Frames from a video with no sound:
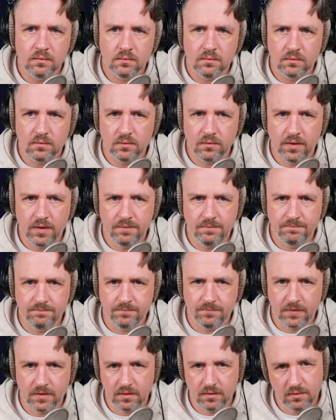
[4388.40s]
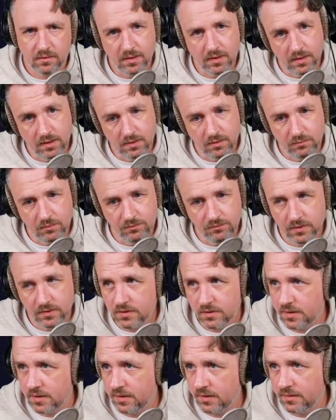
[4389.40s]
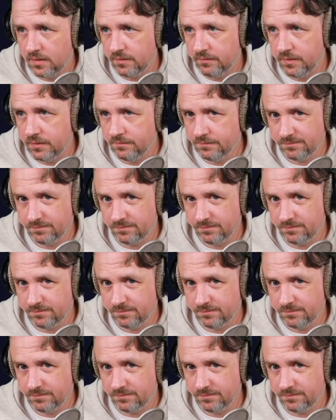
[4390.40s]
Okay, we finished day 11.